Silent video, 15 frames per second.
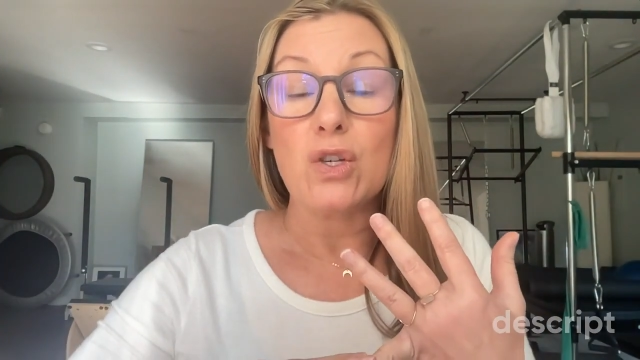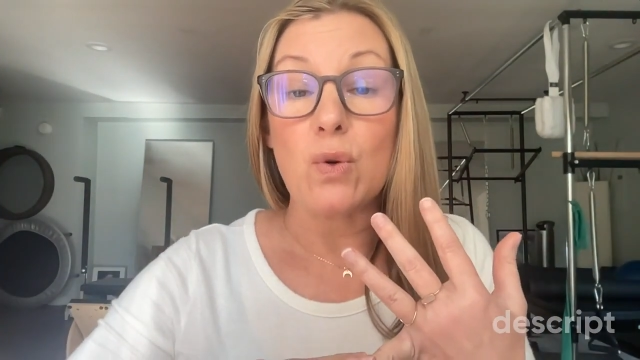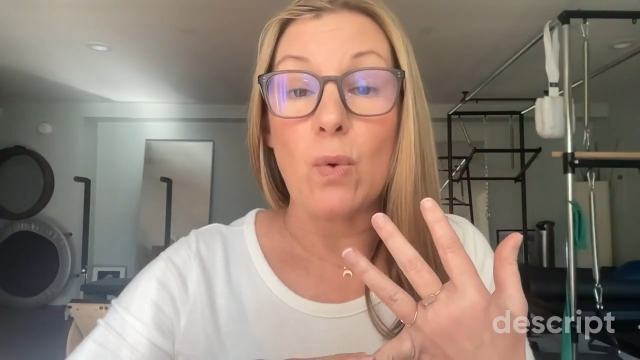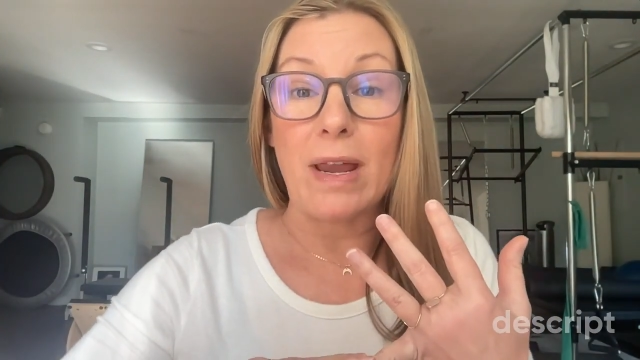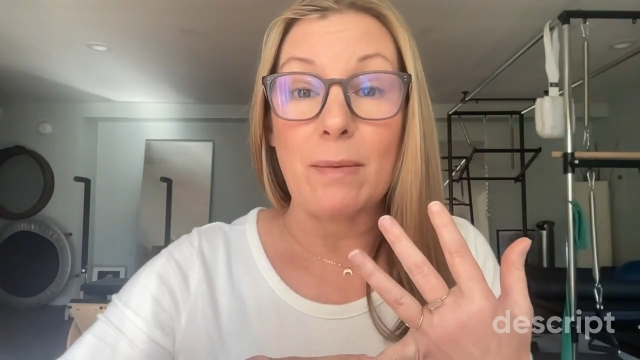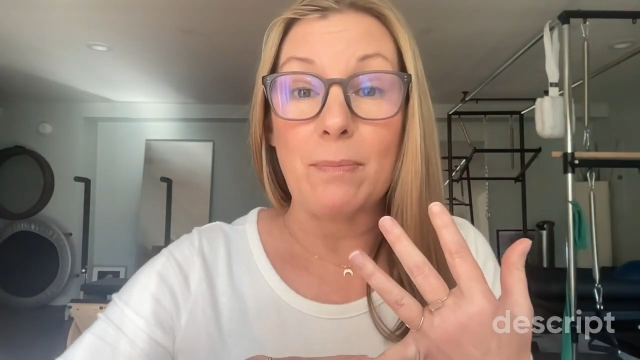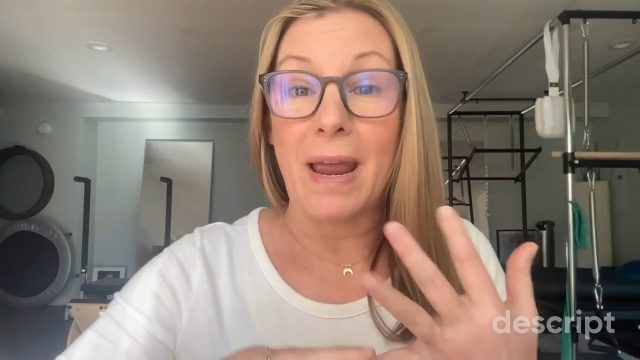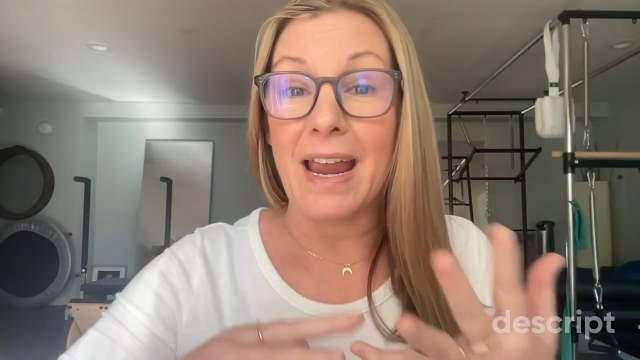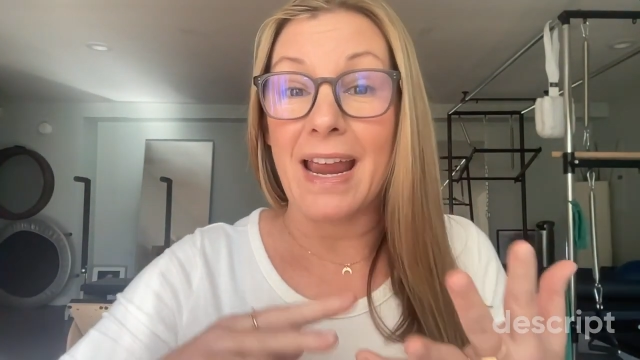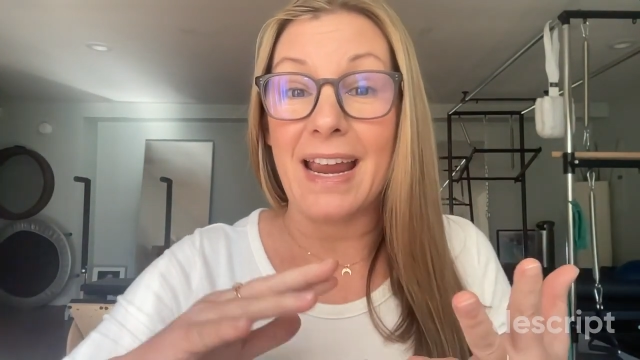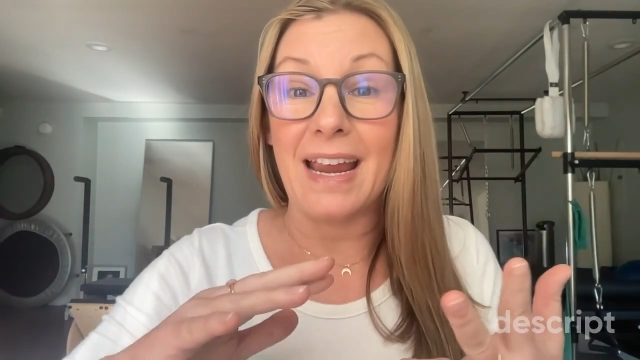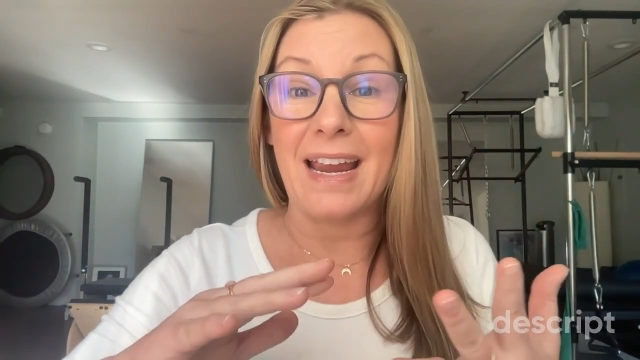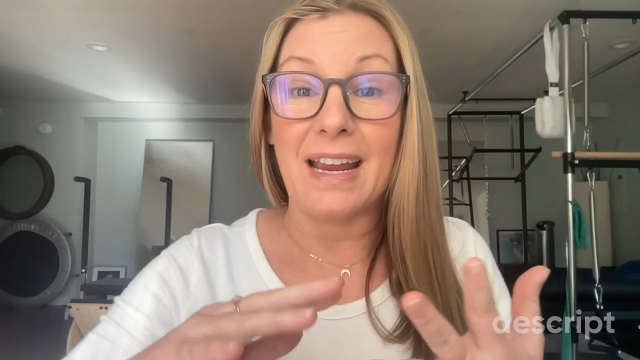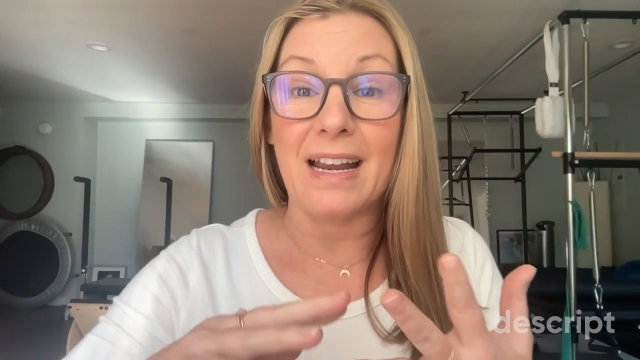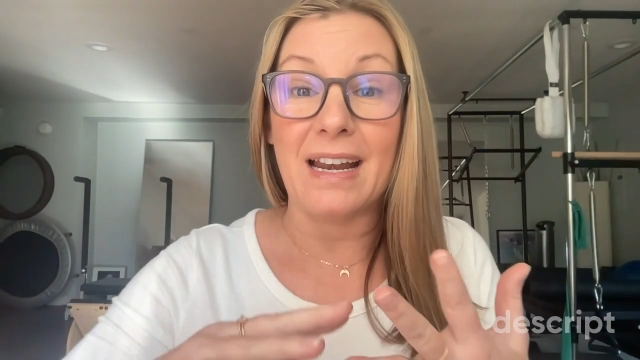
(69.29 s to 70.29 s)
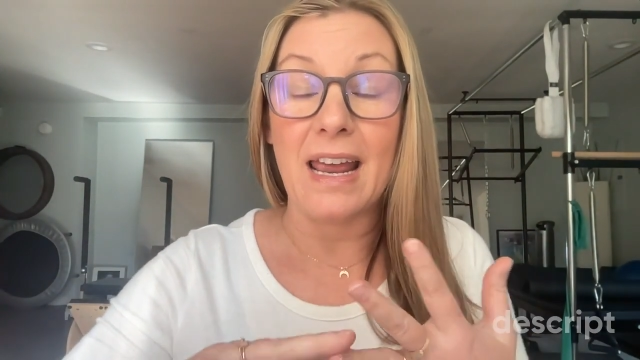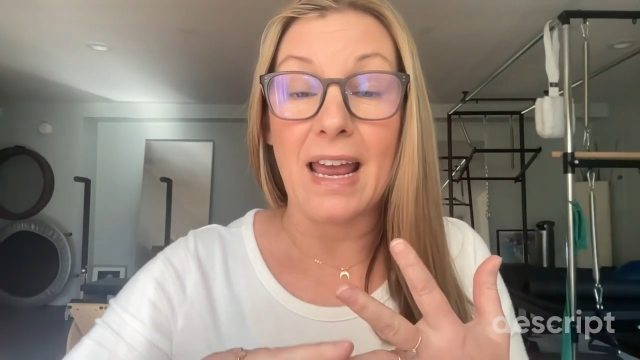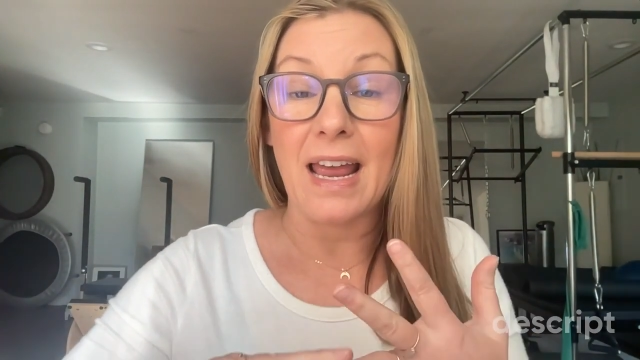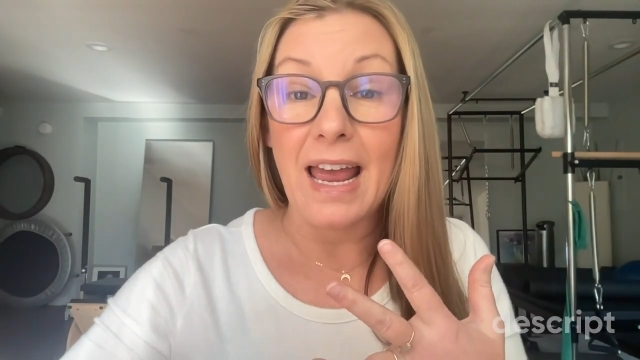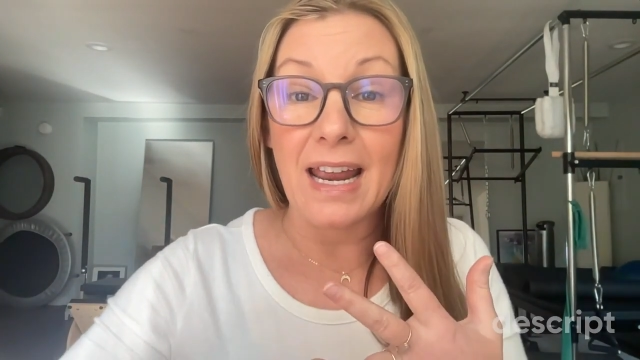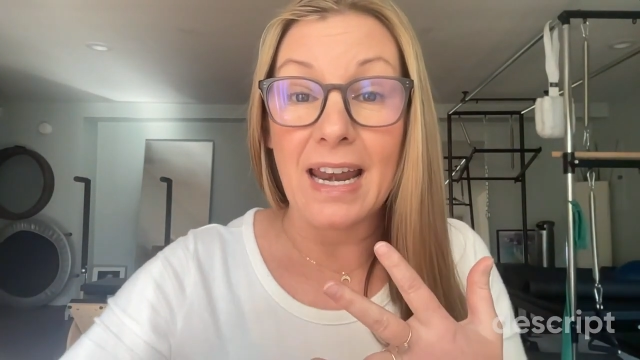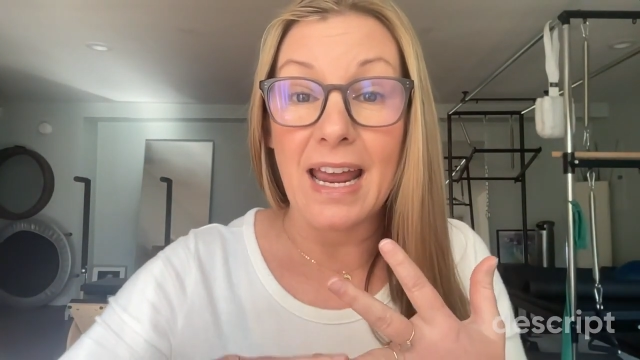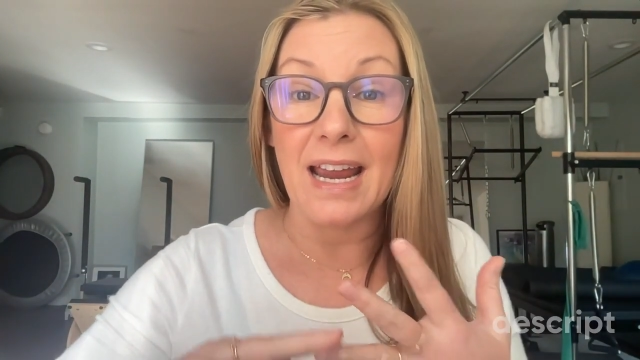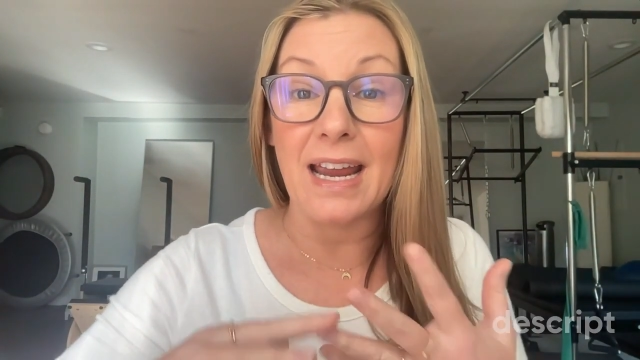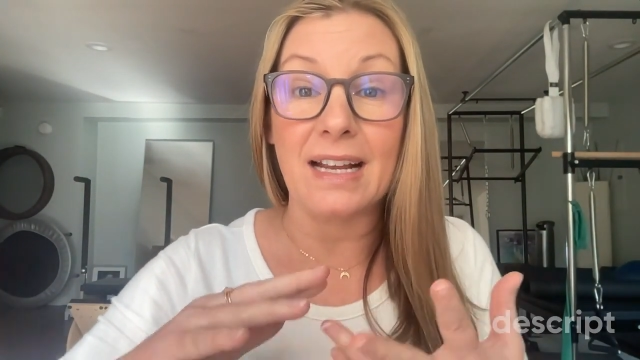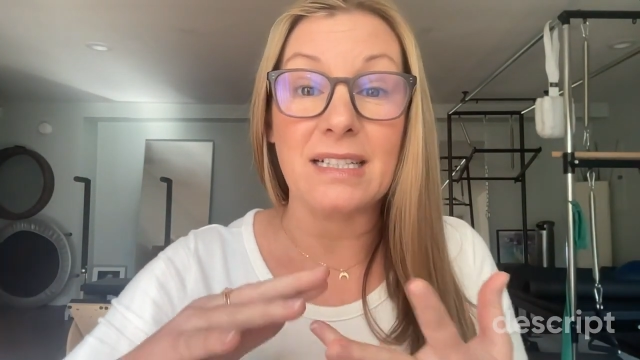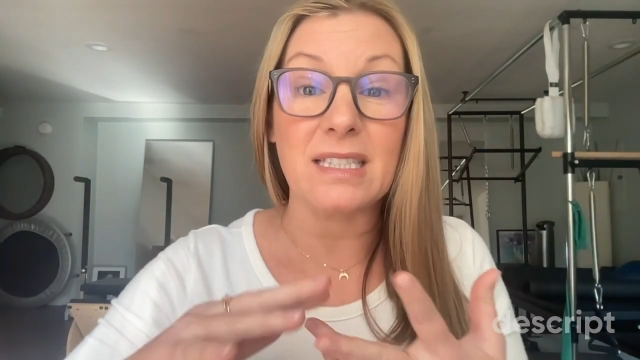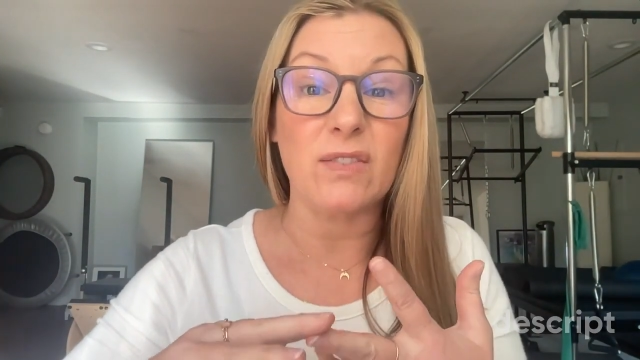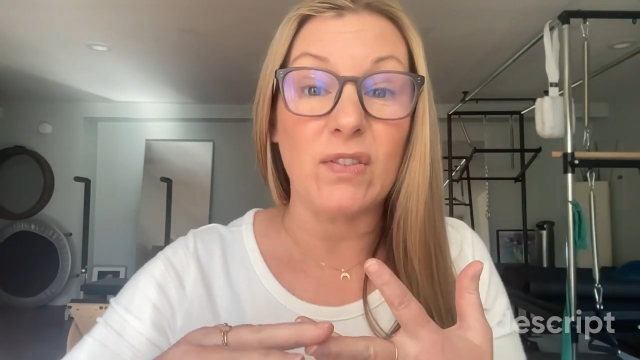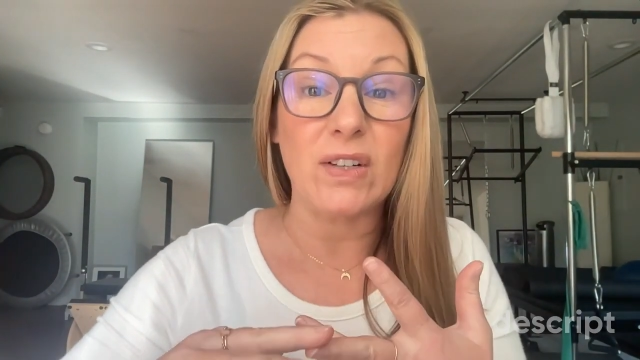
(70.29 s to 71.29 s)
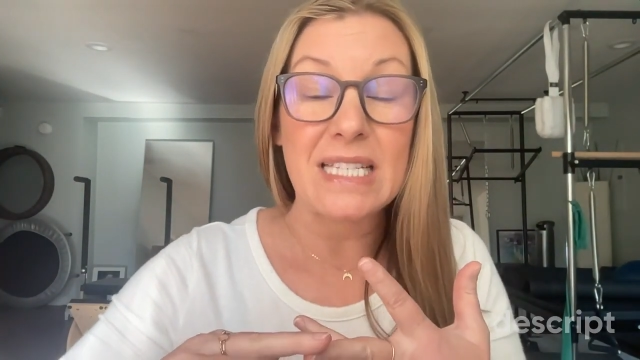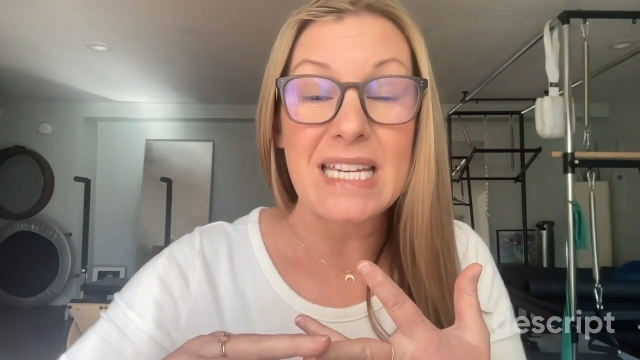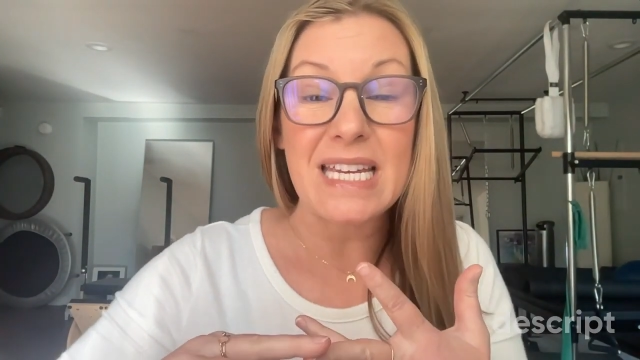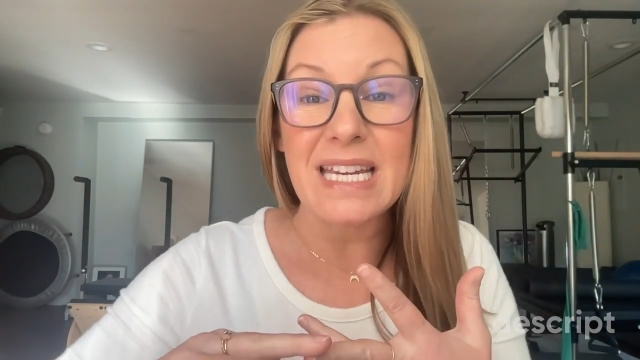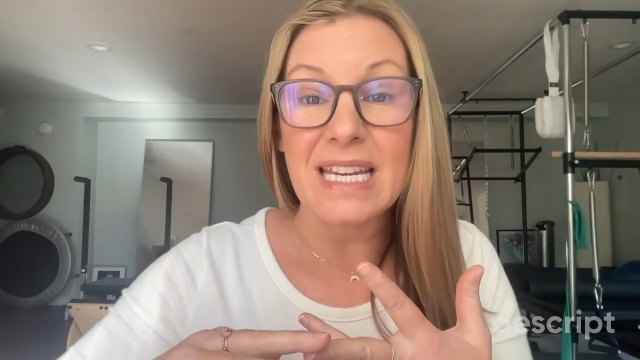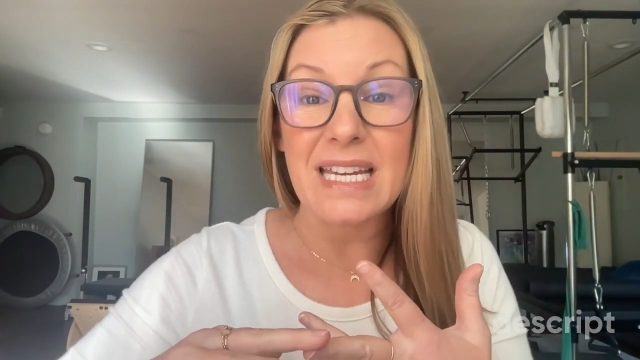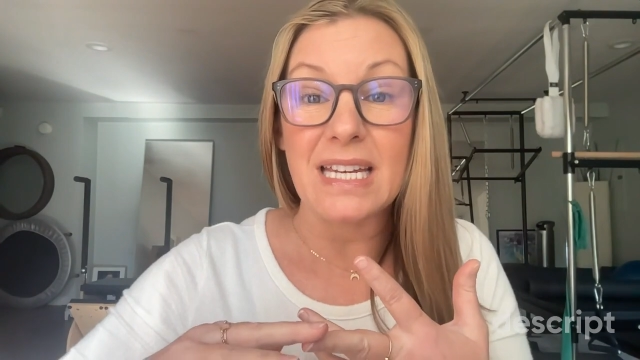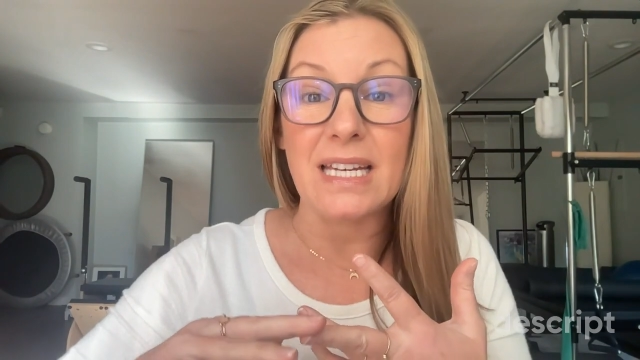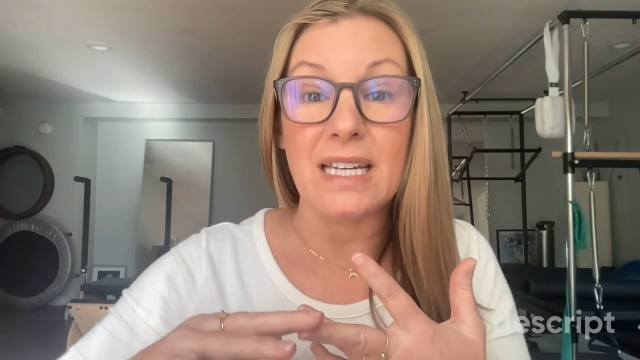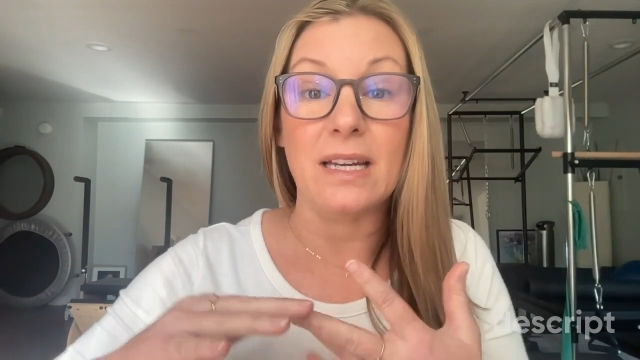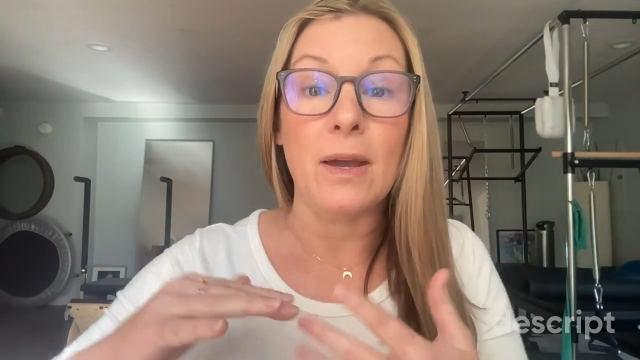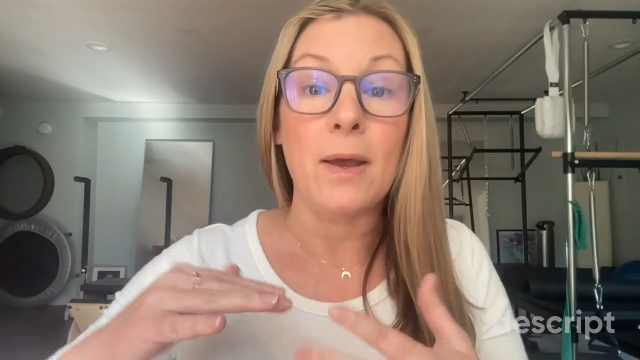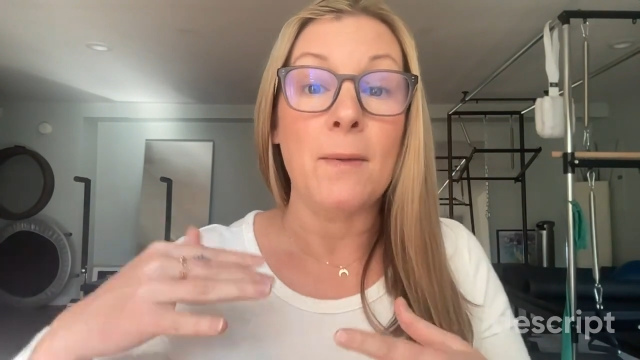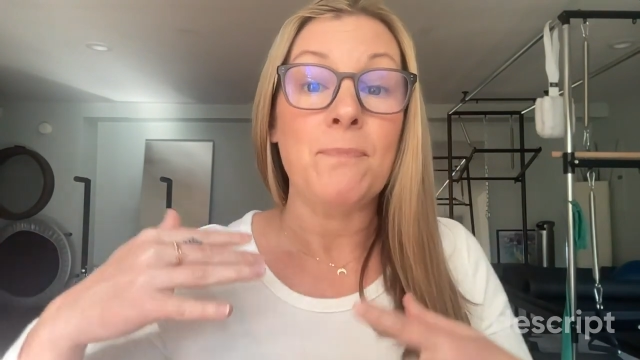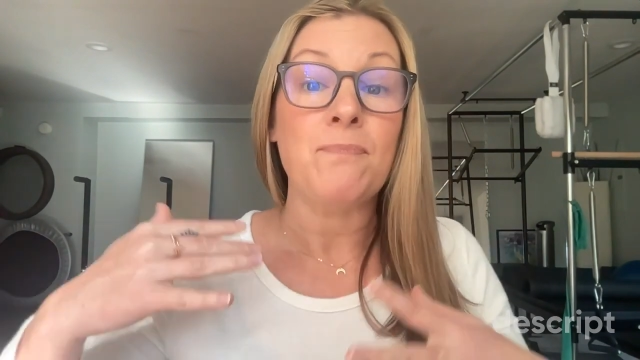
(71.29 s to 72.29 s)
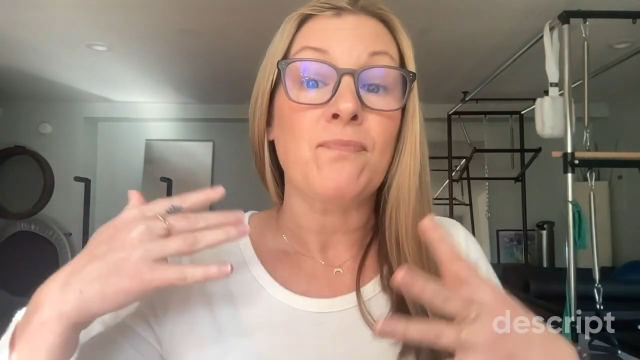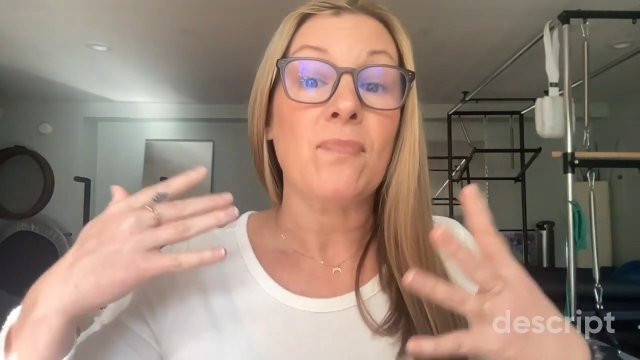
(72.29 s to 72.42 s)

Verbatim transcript: joint pain, headaches, fatigue,